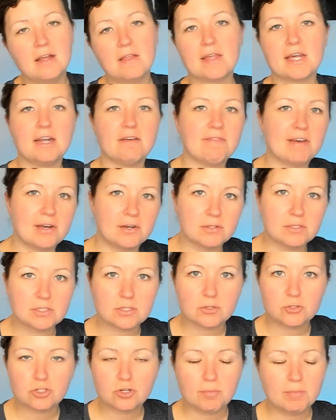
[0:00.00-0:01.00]
that I found on
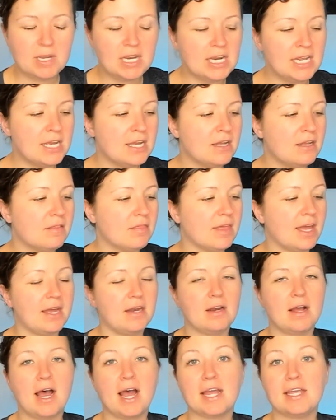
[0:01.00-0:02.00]
social media
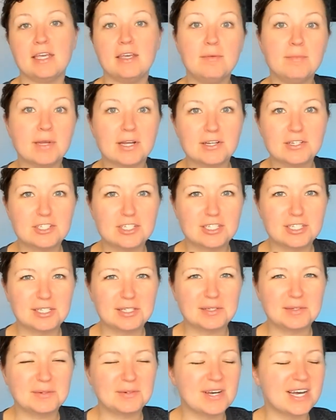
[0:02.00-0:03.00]
that I emailed to
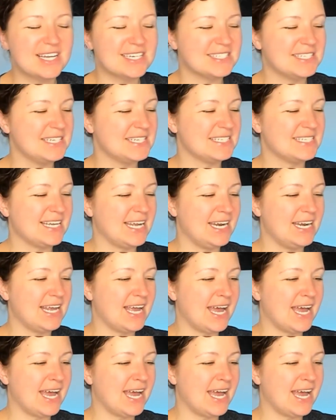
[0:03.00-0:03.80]
you as the site